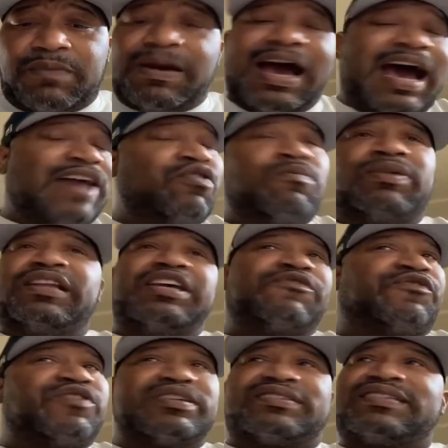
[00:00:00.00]
But I don't
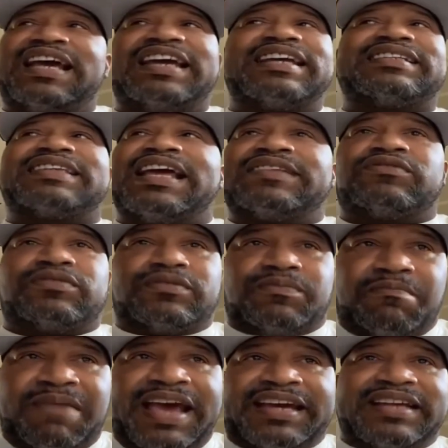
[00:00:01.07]
believe for a second that
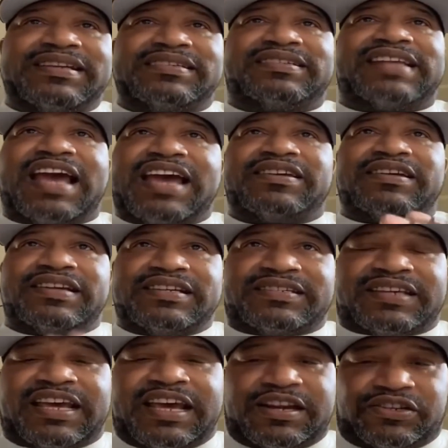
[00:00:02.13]
Megan Thee Stallion is
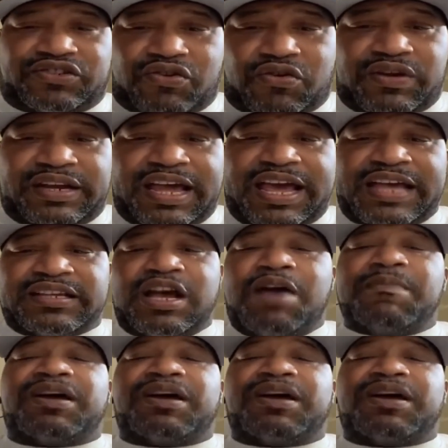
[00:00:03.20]
scared of Tory Lanez.